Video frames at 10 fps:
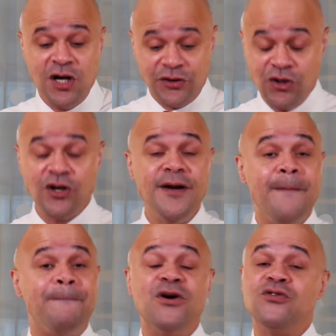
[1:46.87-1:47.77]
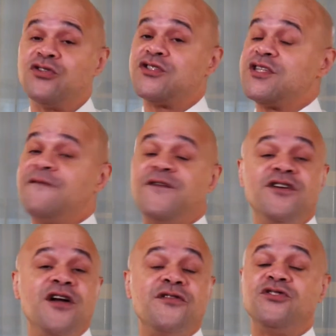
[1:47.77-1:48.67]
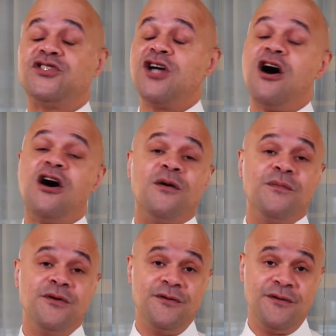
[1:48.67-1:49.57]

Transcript: you're going to build yourself another job.